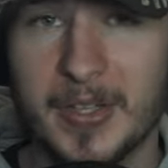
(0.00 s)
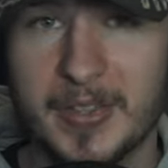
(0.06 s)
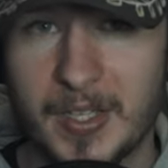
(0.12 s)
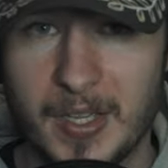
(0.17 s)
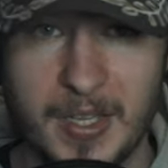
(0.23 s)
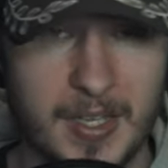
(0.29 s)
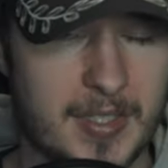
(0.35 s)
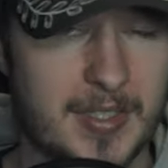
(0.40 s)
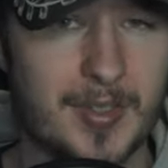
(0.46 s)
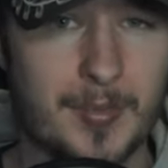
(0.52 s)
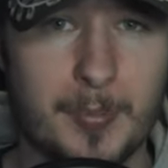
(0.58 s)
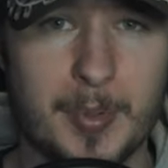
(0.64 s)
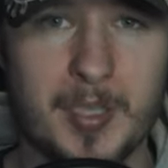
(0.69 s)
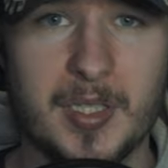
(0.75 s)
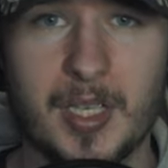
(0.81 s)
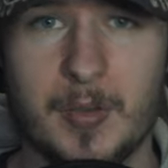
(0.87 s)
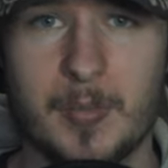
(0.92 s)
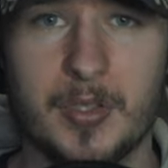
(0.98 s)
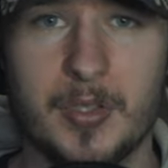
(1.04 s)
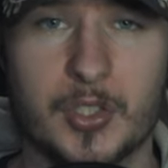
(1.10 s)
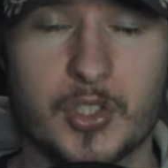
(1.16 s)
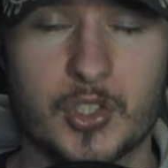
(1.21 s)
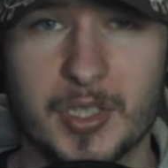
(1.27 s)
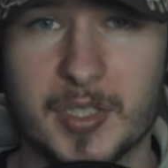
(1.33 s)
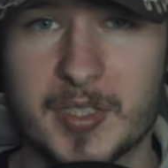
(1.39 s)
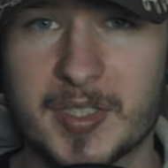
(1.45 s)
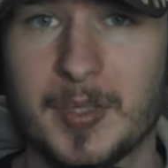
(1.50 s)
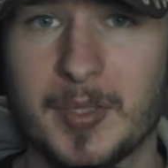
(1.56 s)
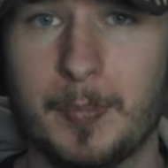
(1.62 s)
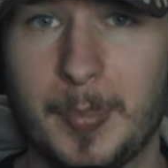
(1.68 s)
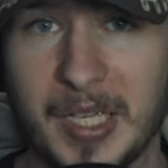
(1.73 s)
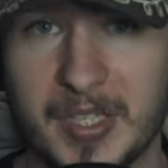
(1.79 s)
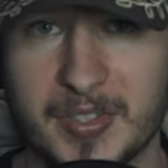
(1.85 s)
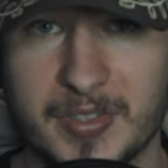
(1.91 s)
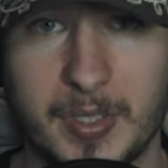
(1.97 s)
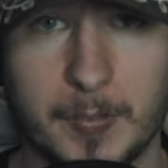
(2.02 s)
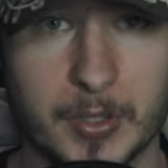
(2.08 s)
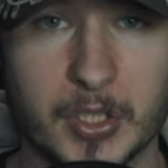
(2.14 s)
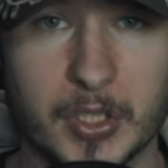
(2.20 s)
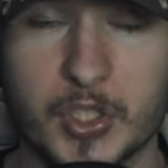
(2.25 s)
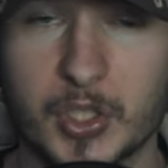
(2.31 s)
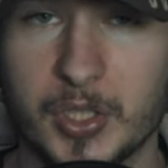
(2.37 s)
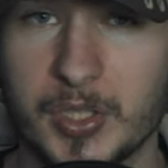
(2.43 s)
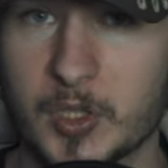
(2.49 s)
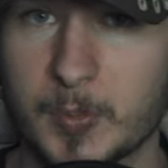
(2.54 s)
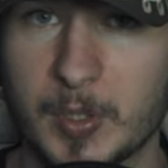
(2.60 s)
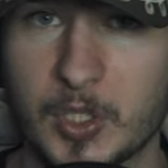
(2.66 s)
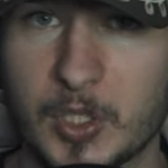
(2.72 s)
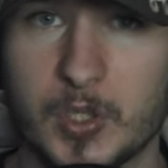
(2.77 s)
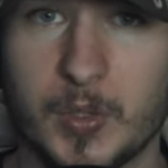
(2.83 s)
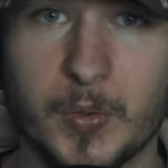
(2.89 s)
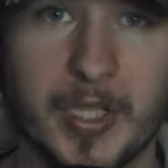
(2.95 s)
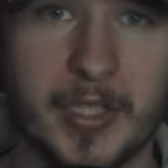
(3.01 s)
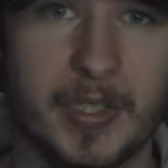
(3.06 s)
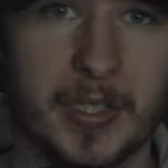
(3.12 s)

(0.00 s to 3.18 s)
that the SNB ammunition is the best ammunition, especially